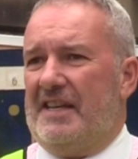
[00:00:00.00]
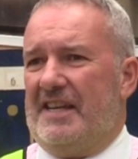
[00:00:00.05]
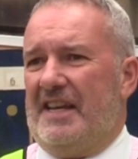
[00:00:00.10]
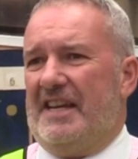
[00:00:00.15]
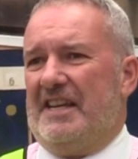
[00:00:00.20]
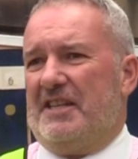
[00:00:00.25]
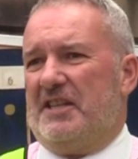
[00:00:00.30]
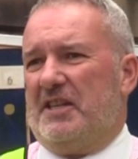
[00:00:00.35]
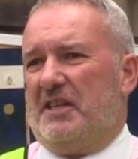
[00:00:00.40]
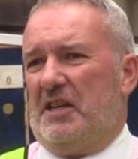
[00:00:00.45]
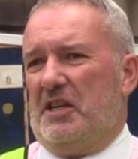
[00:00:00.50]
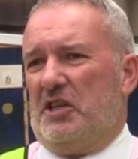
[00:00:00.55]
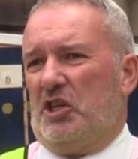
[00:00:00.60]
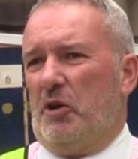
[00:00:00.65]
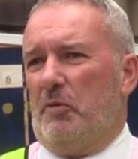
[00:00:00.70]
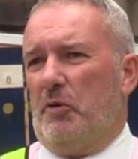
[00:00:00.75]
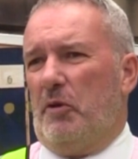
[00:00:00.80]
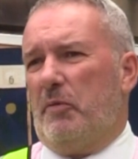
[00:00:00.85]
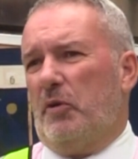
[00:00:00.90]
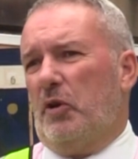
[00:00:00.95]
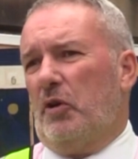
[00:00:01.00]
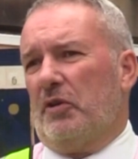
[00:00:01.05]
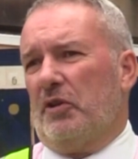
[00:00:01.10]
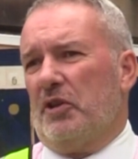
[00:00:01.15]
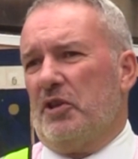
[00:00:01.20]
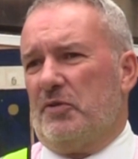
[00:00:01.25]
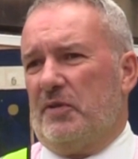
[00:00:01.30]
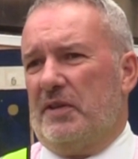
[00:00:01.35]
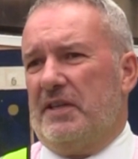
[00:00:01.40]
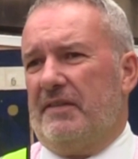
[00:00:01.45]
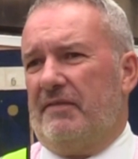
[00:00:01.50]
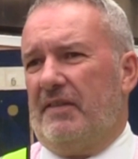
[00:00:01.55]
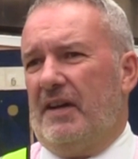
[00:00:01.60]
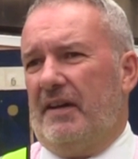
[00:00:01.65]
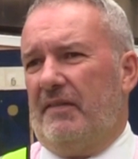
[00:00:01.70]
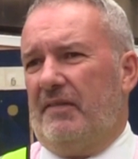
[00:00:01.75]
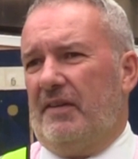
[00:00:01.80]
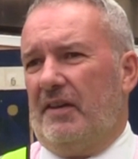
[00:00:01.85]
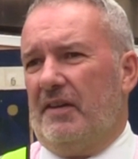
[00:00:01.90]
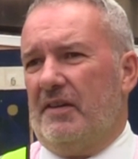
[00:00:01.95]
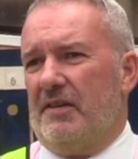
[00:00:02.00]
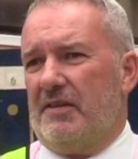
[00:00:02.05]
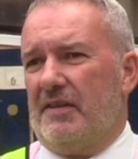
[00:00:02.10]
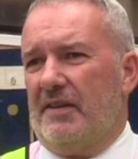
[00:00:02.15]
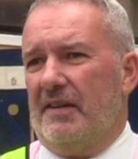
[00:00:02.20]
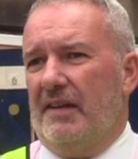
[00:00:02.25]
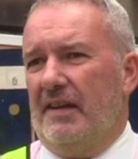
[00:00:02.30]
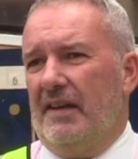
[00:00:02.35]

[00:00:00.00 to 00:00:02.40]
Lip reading: It's coming up on 125 years,